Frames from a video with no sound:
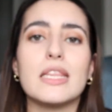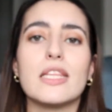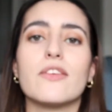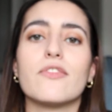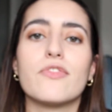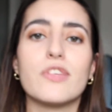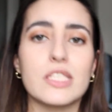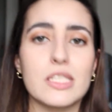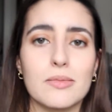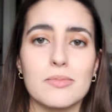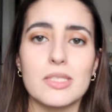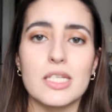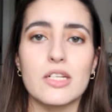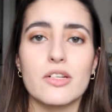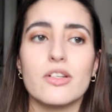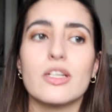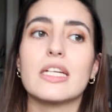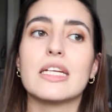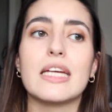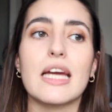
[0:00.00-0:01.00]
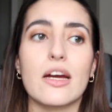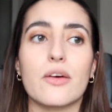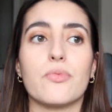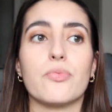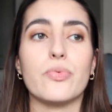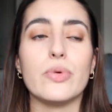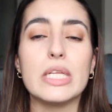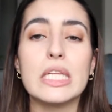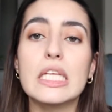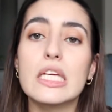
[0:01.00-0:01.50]
them for some dinner and get
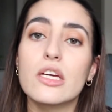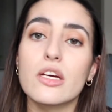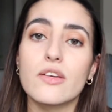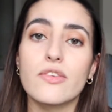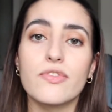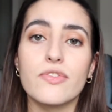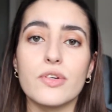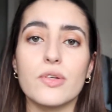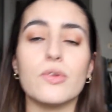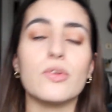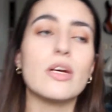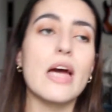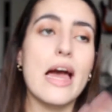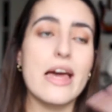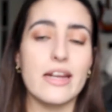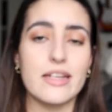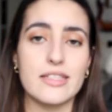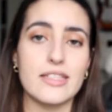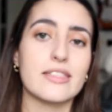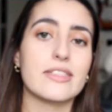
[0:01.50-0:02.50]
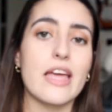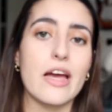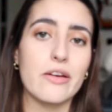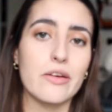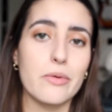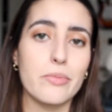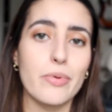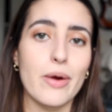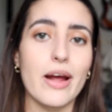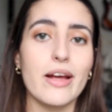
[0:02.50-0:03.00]
really good food at a
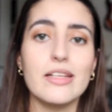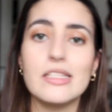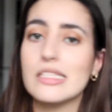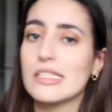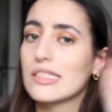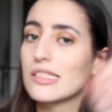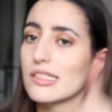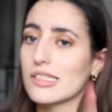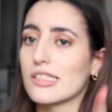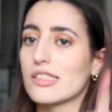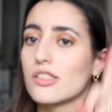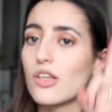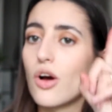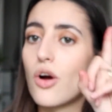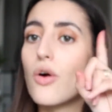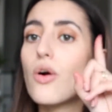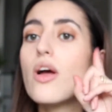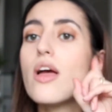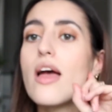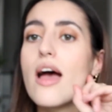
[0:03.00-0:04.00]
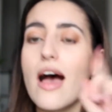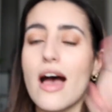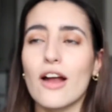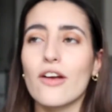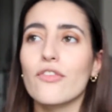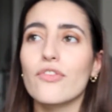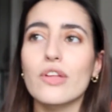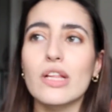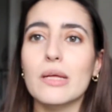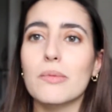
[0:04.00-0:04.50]
discounted price. So I
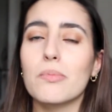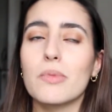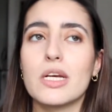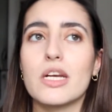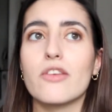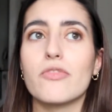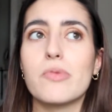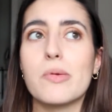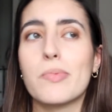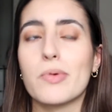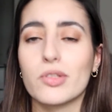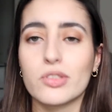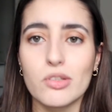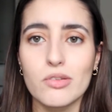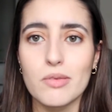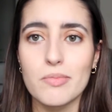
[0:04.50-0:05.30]
don't feel like enough people know